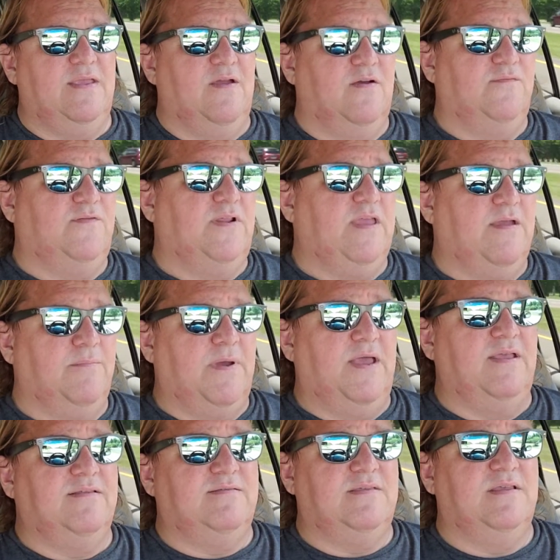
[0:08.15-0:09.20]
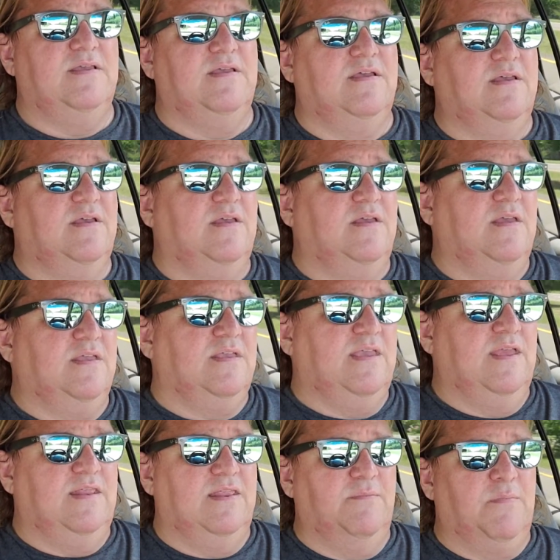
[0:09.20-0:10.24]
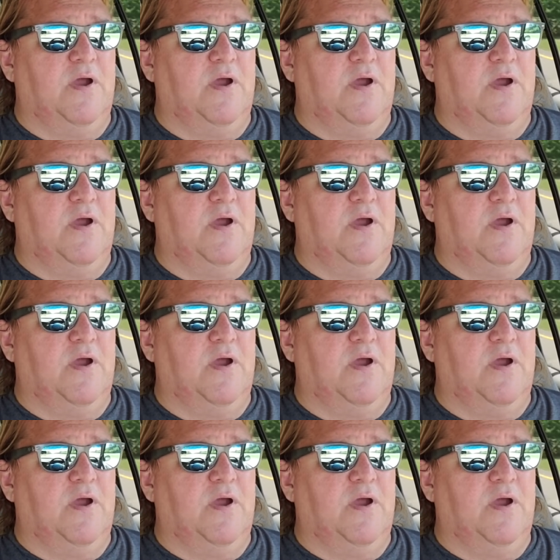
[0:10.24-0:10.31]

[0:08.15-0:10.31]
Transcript: Hopefully, everybody's getting the